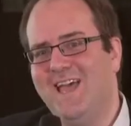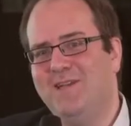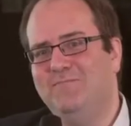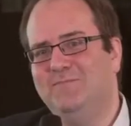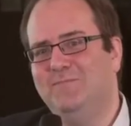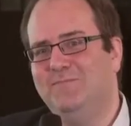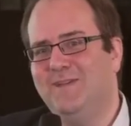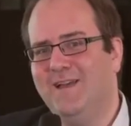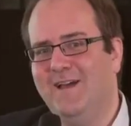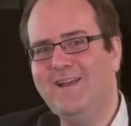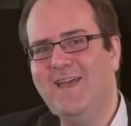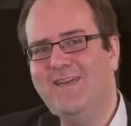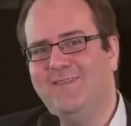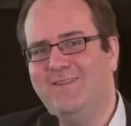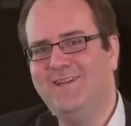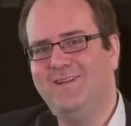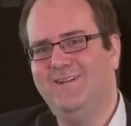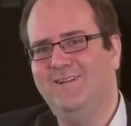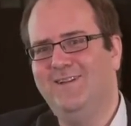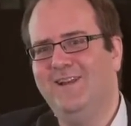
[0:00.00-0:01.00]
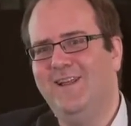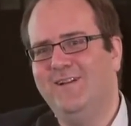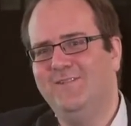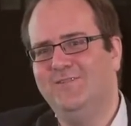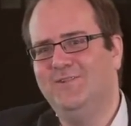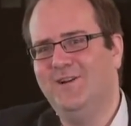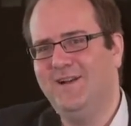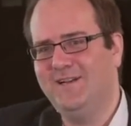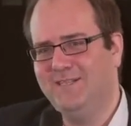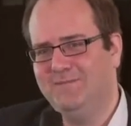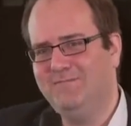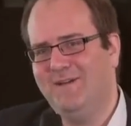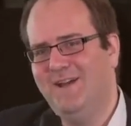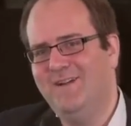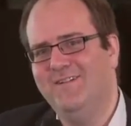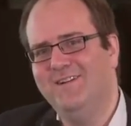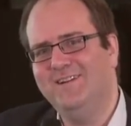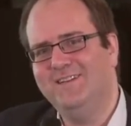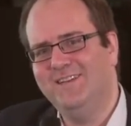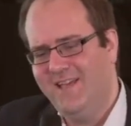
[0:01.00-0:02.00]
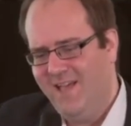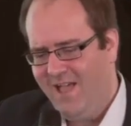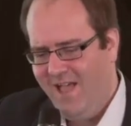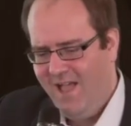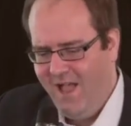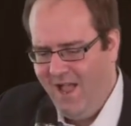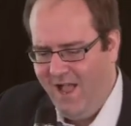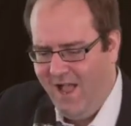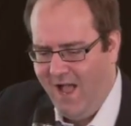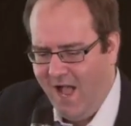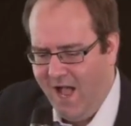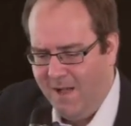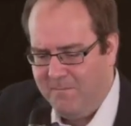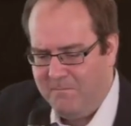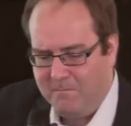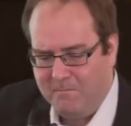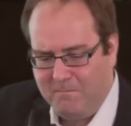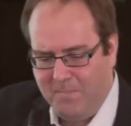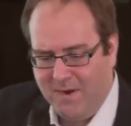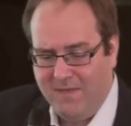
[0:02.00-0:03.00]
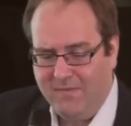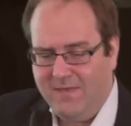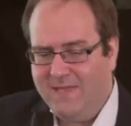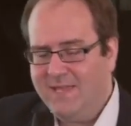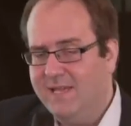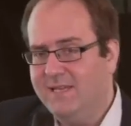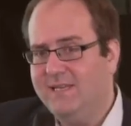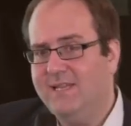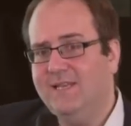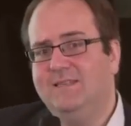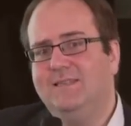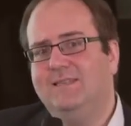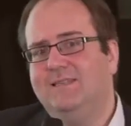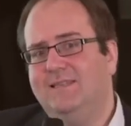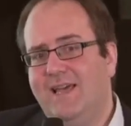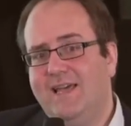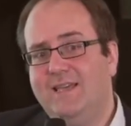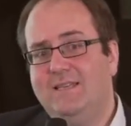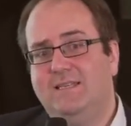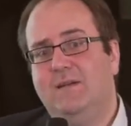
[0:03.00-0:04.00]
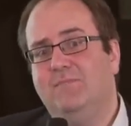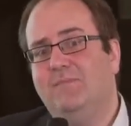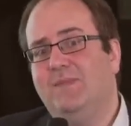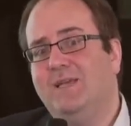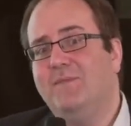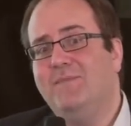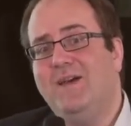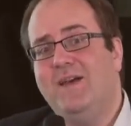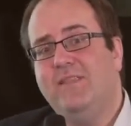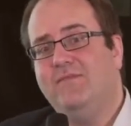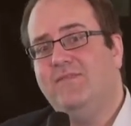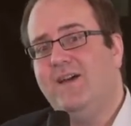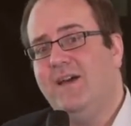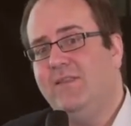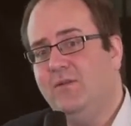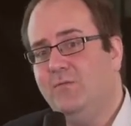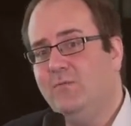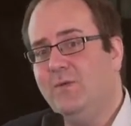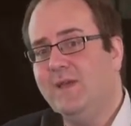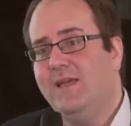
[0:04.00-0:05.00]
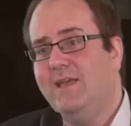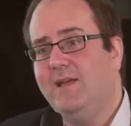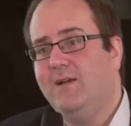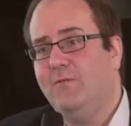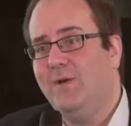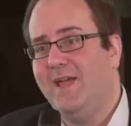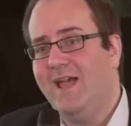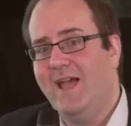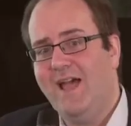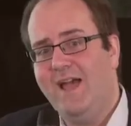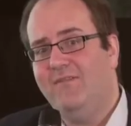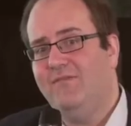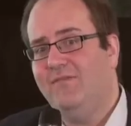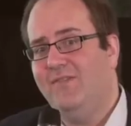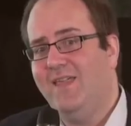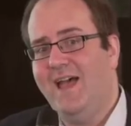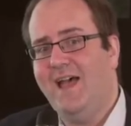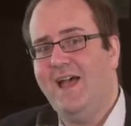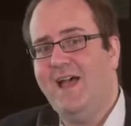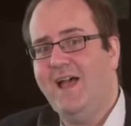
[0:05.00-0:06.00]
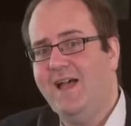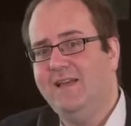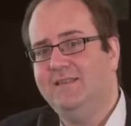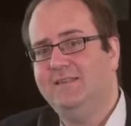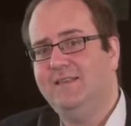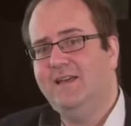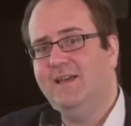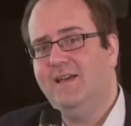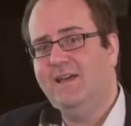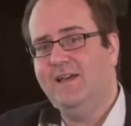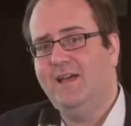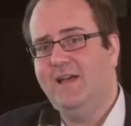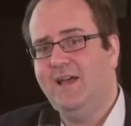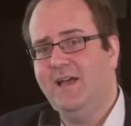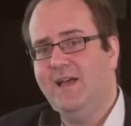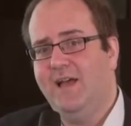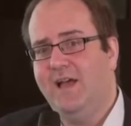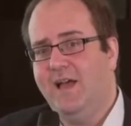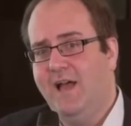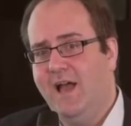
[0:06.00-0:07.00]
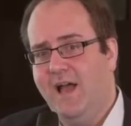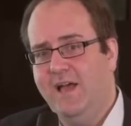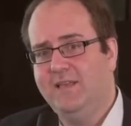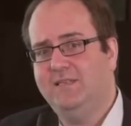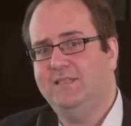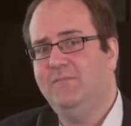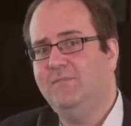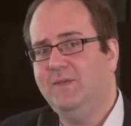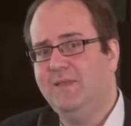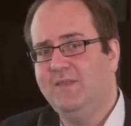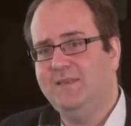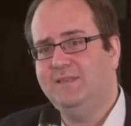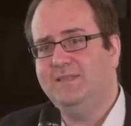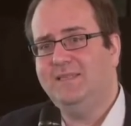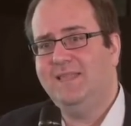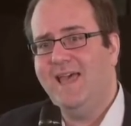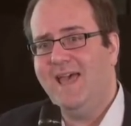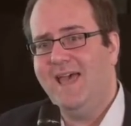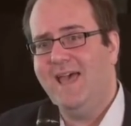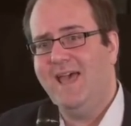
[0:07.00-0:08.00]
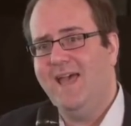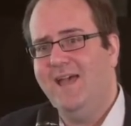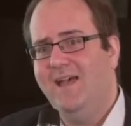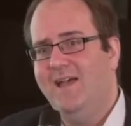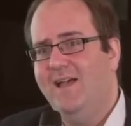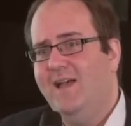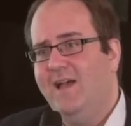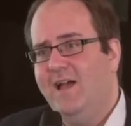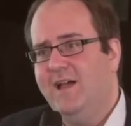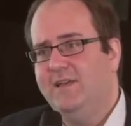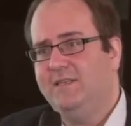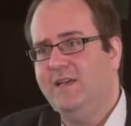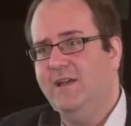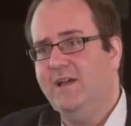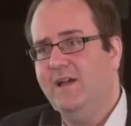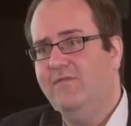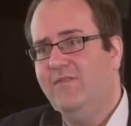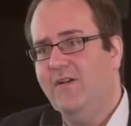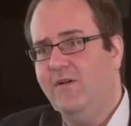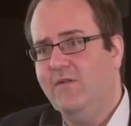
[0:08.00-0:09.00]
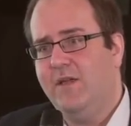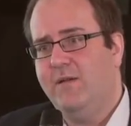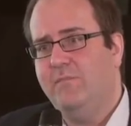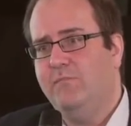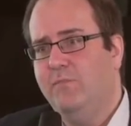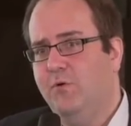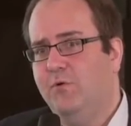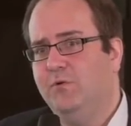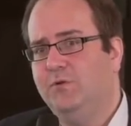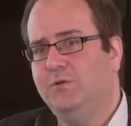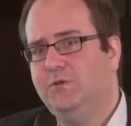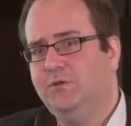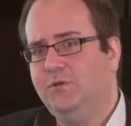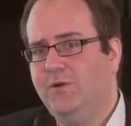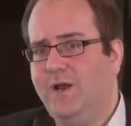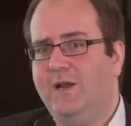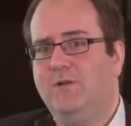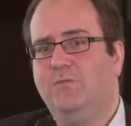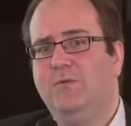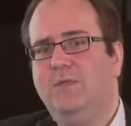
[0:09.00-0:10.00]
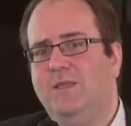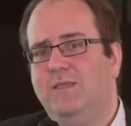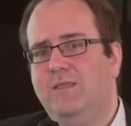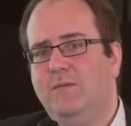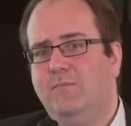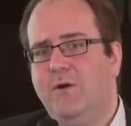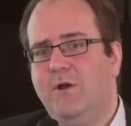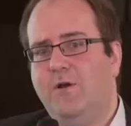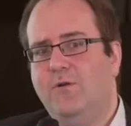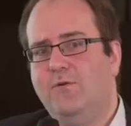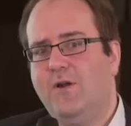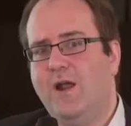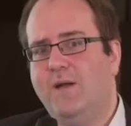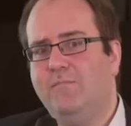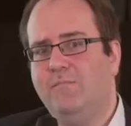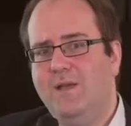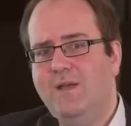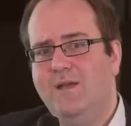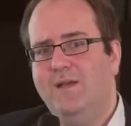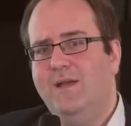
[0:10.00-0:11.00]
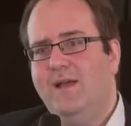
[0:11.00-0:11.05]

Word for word: aim to be unethical and untransparent. But I think it does say something about the fact that we have that as as something that's there as a very important strand within the programme,